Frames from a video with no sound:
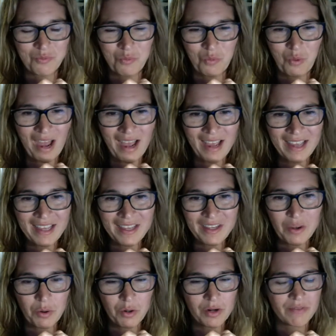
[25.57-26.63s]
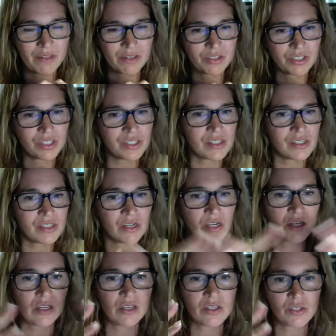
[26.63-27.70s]
why, or if they're
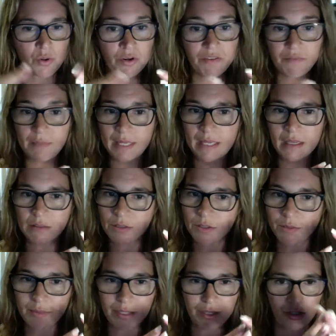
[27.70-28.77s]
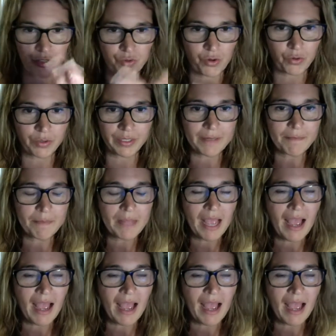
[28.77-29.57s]
just sort of being a little bit controlling.